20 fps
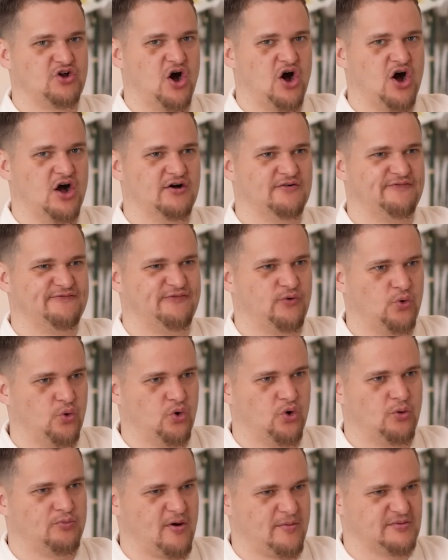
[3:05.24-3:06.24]
got
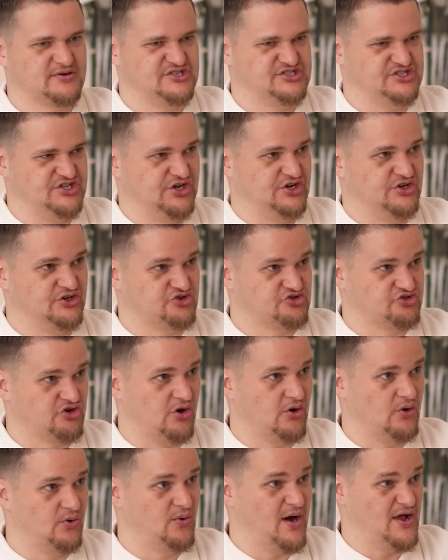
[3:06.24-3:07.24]
four properties that you
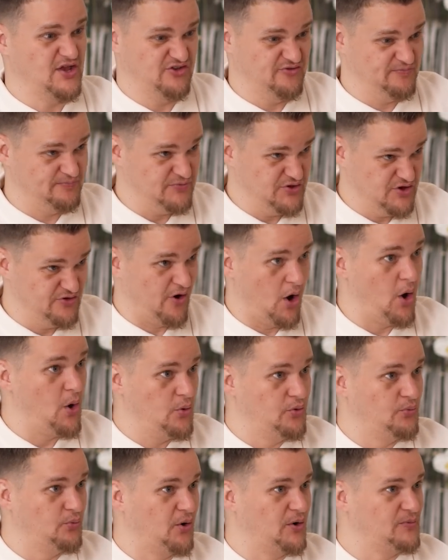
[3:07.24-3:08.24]
control and you
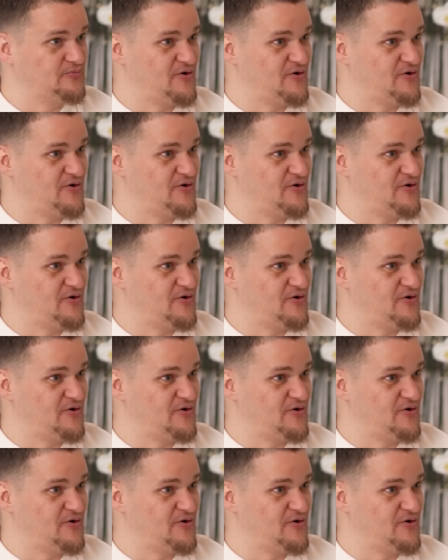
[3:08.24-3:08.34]
own one